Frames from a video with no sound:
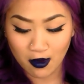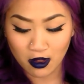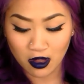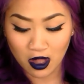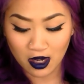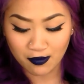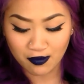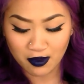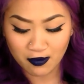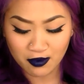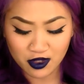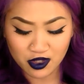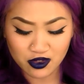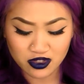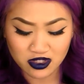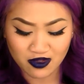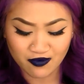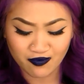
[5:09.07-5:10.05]
A lot of people
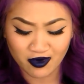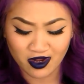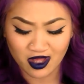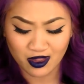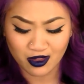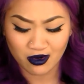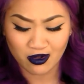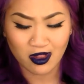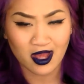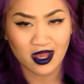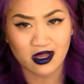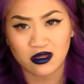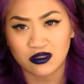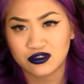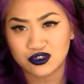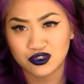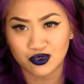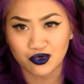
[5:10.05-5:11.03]
use it for either like
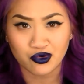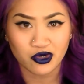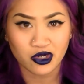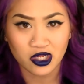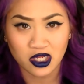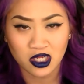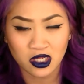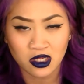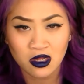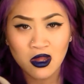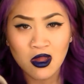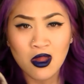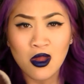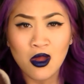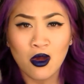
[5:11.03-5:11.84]
contouring